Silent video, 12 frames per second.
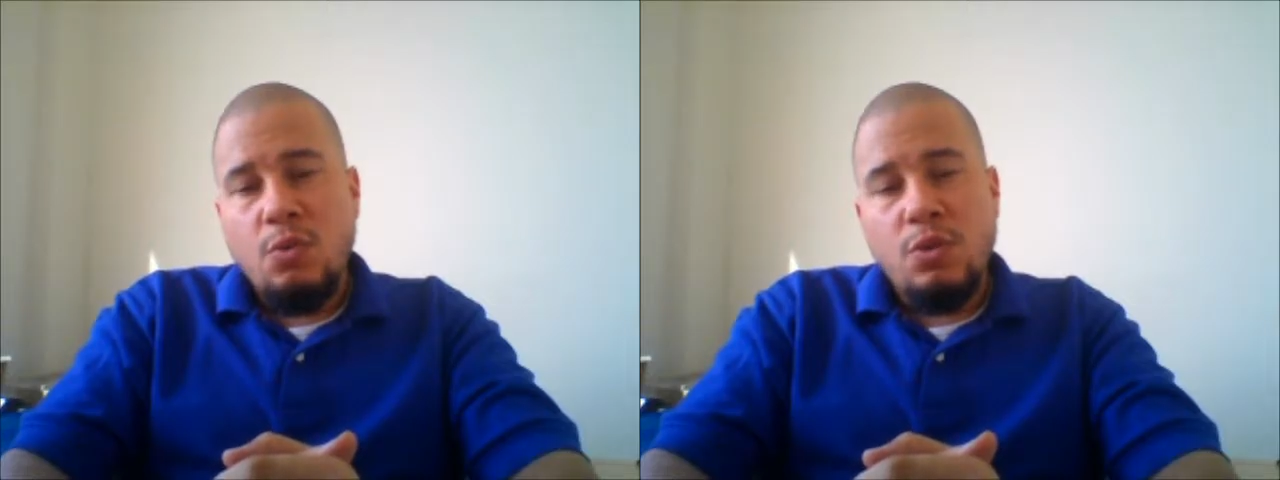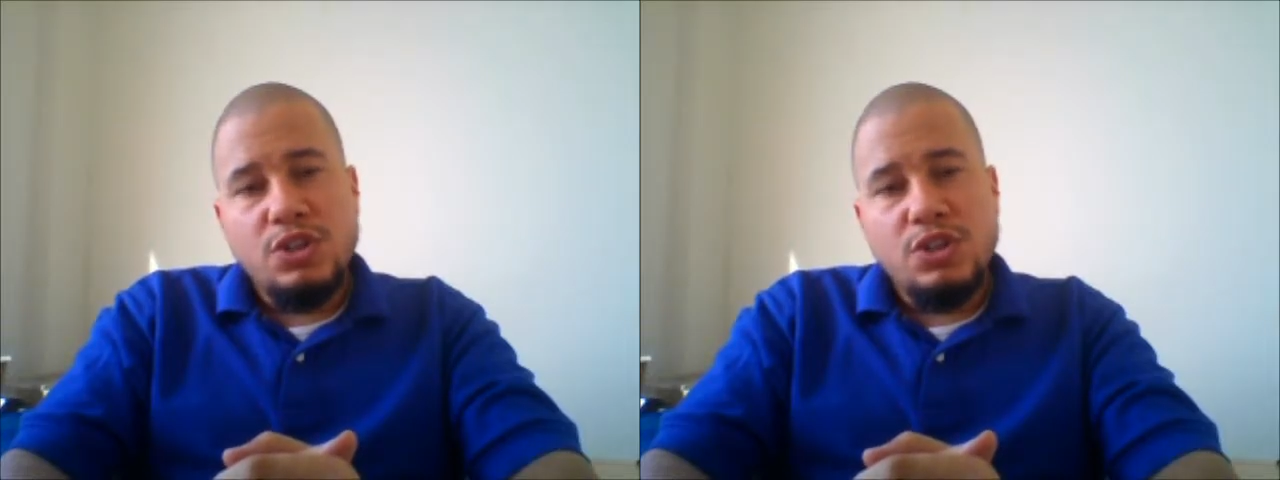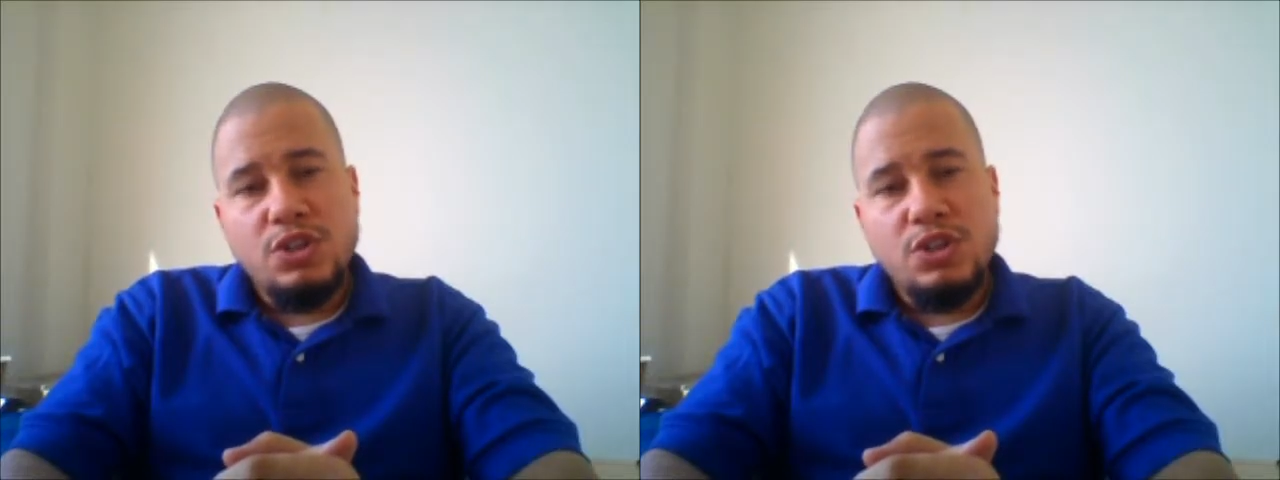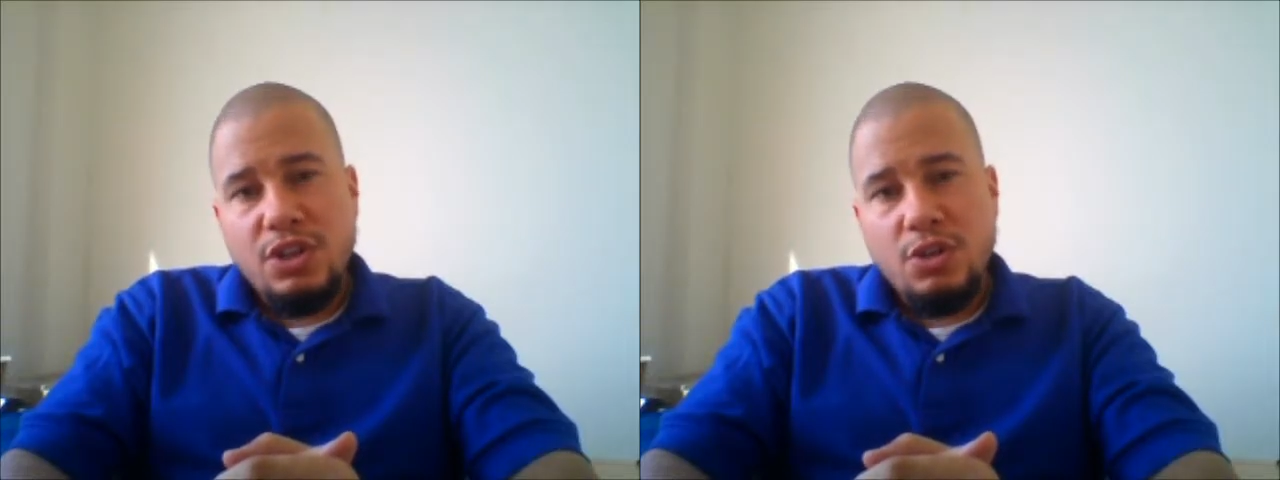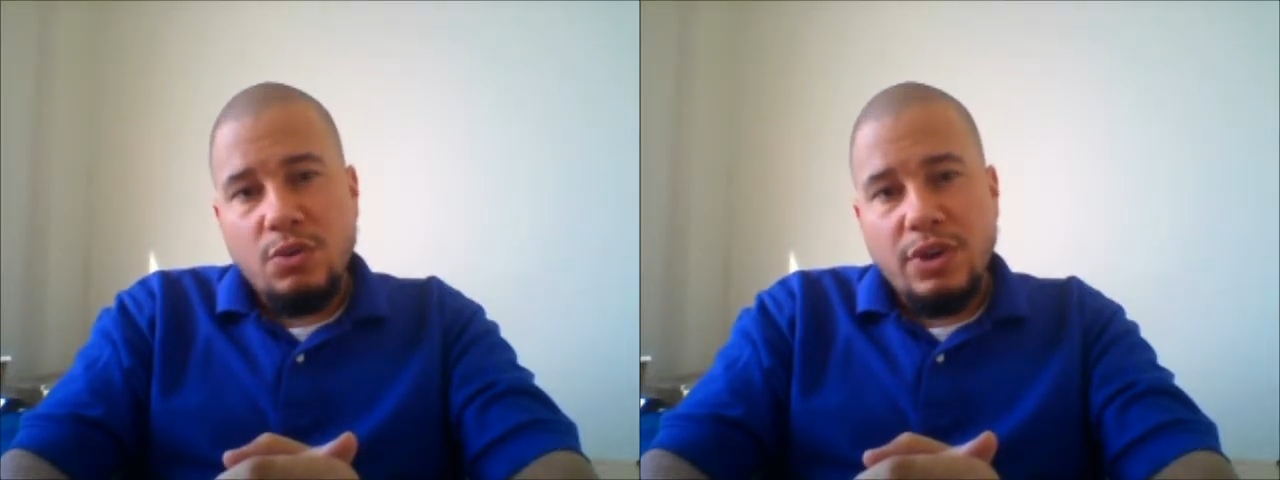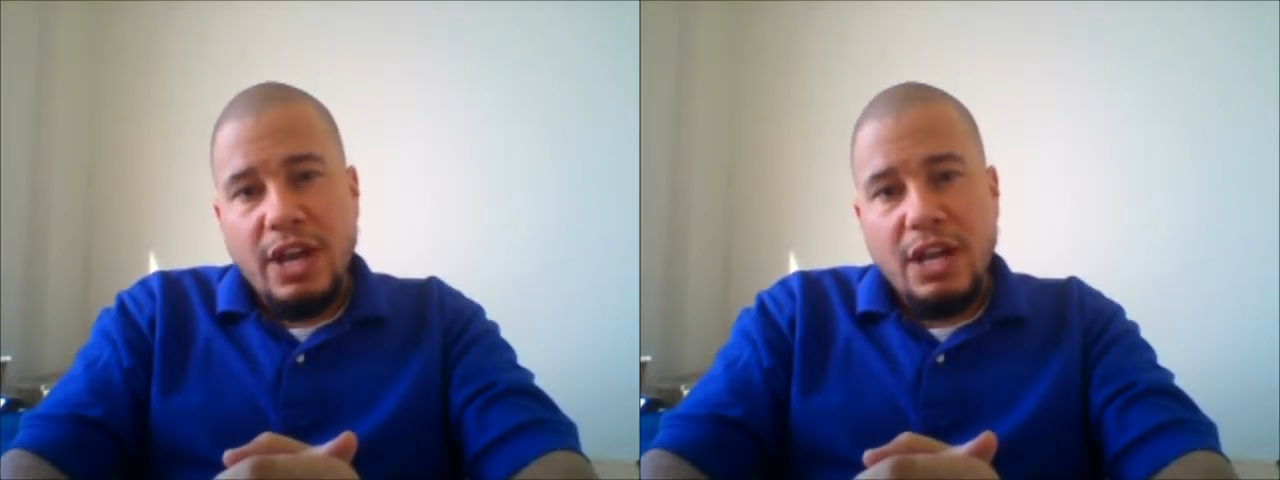which
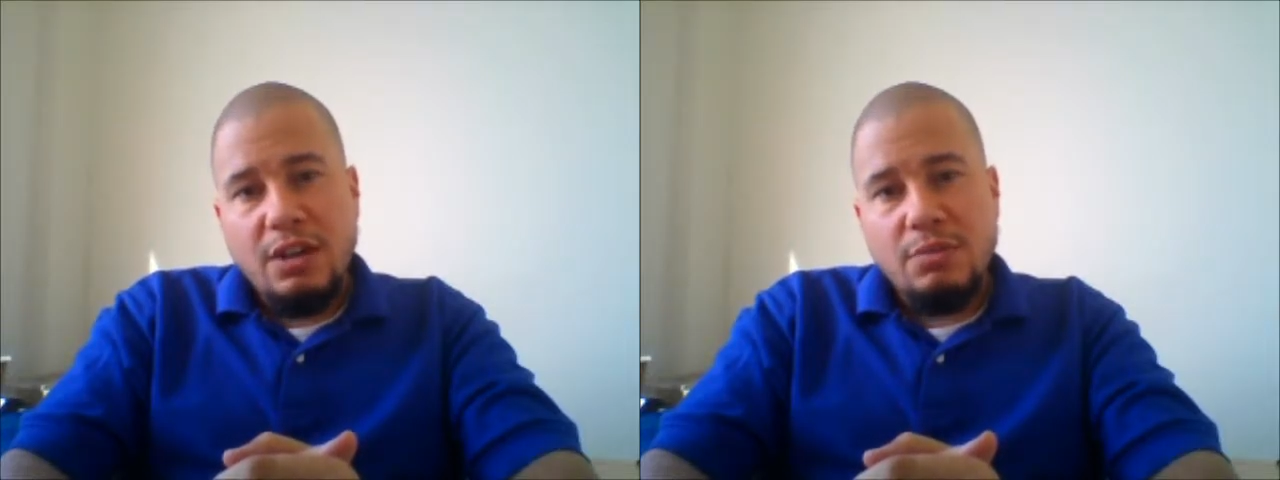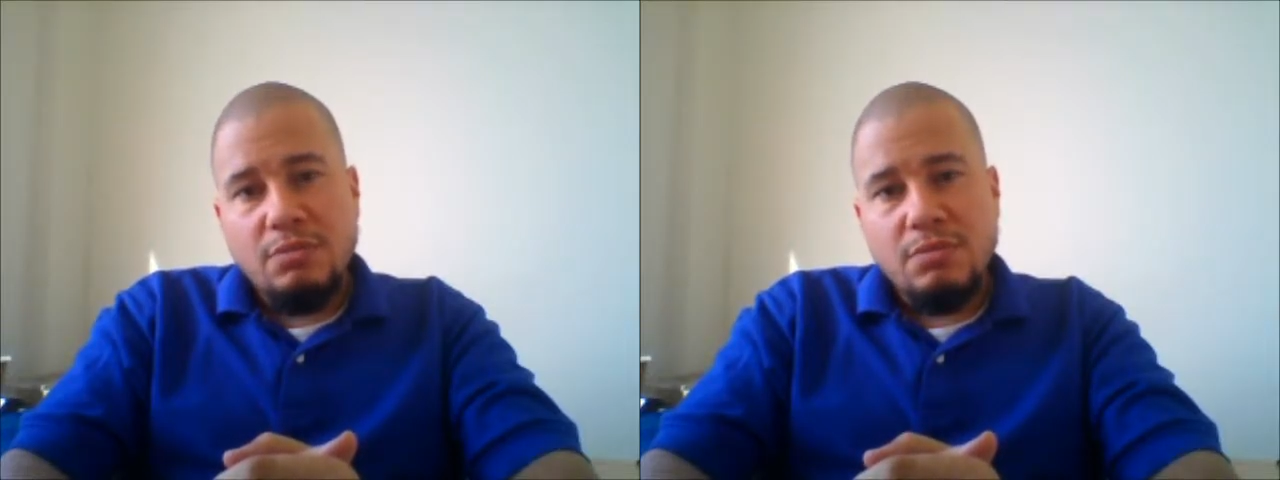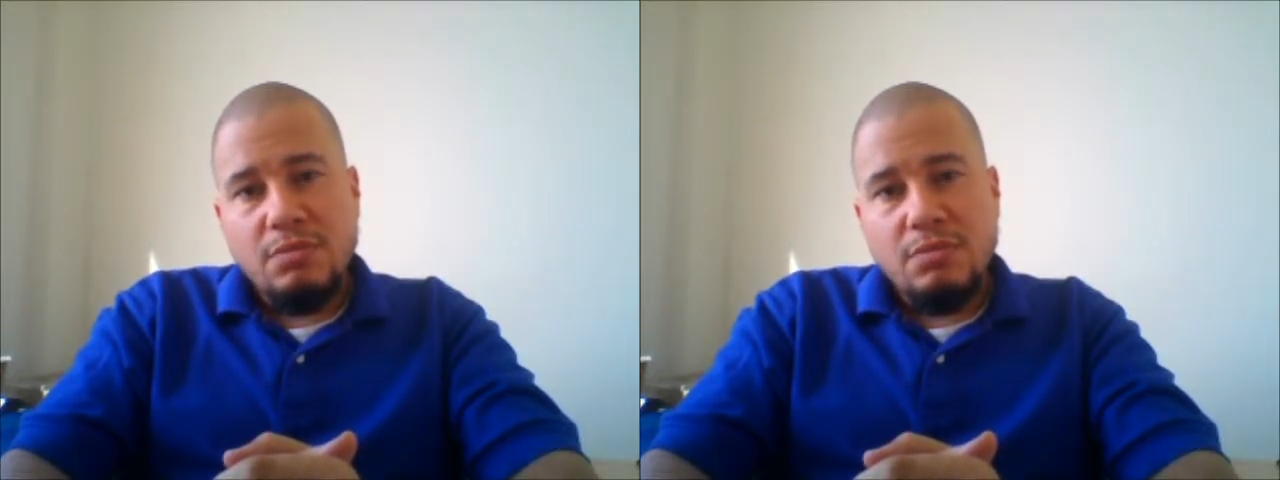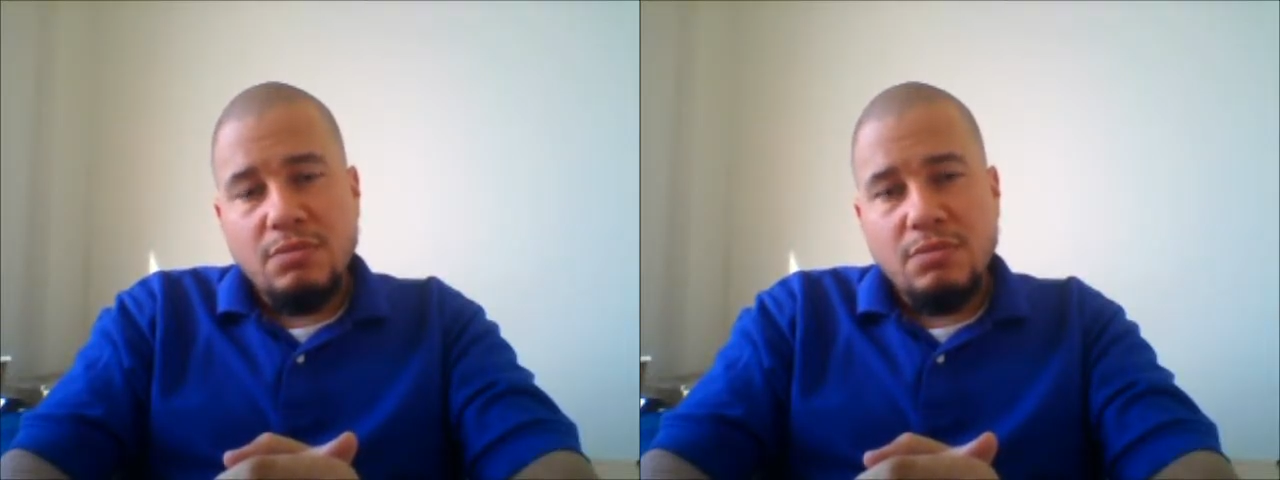video game